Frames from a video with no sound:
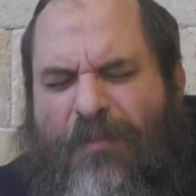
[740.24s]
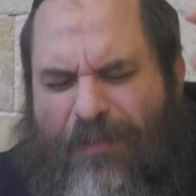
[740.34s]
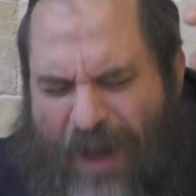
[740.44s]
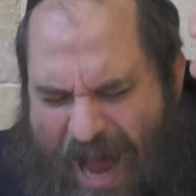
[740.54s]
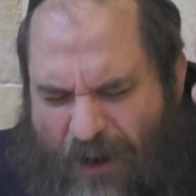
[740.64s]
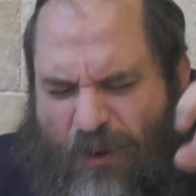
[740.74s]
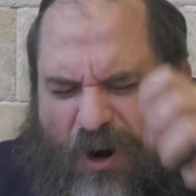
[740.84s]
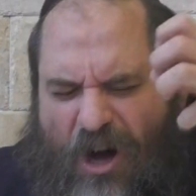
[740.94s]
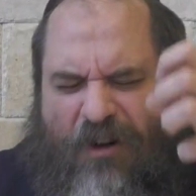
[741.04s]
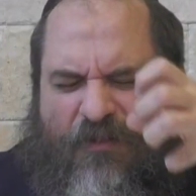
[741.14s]

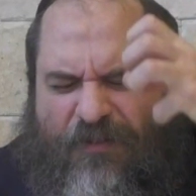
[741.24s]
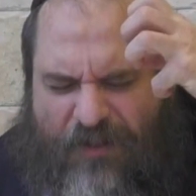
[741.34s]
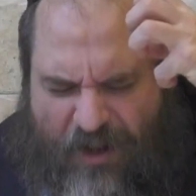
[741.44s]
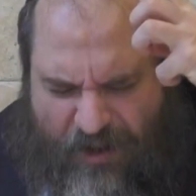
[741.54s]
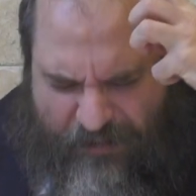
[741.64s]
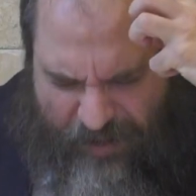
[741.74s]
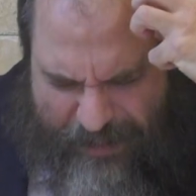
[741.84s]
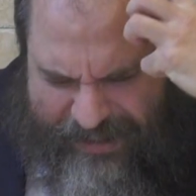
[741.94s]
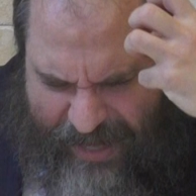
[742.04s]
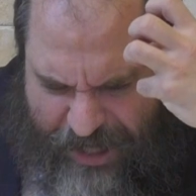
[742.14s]
power of
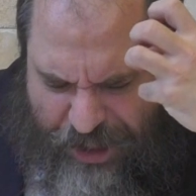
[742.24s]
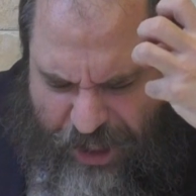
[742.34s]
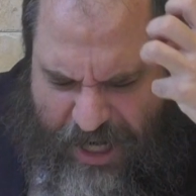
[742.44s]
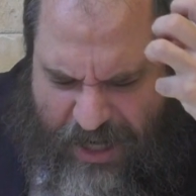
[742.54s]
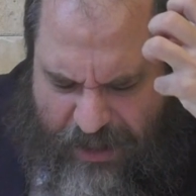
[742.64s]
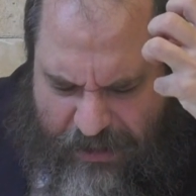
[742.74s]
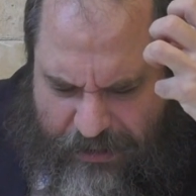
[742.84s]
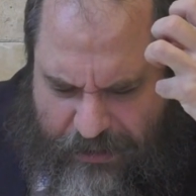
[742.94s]
limitation,